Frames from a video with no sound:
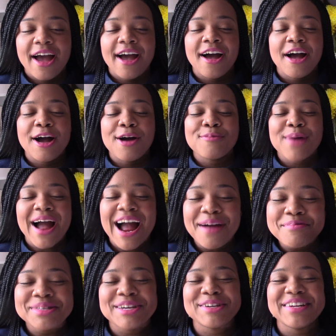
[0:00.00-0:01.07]

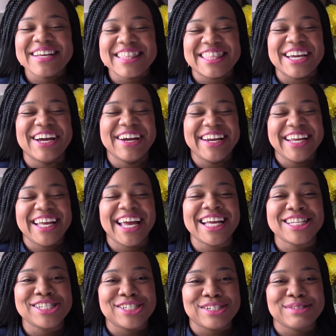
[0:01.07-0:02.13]
I'm turning 30
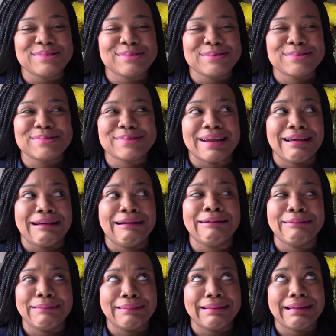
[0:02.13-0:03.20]
in June.
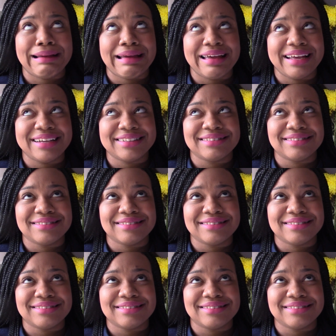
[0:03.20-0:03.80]
Oh God.